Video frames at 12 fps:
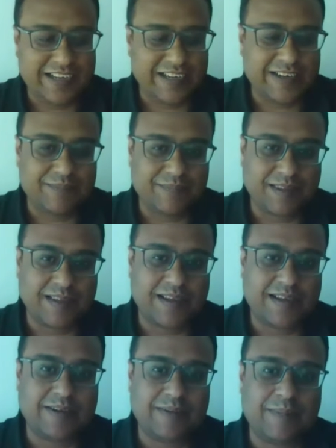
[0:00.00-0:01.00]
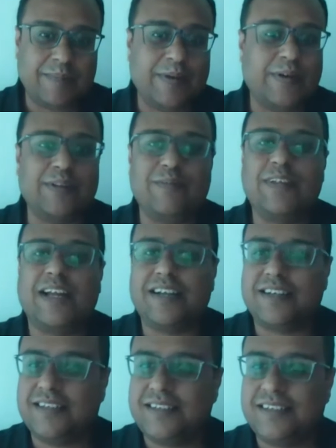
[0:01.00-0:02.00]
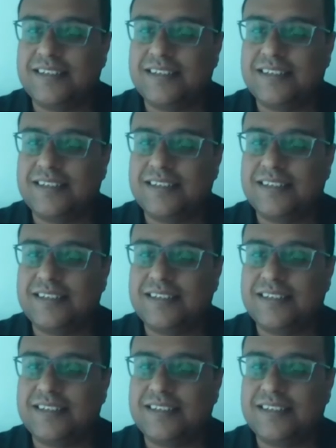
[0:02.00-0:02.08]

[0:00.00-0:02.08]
um, because of that.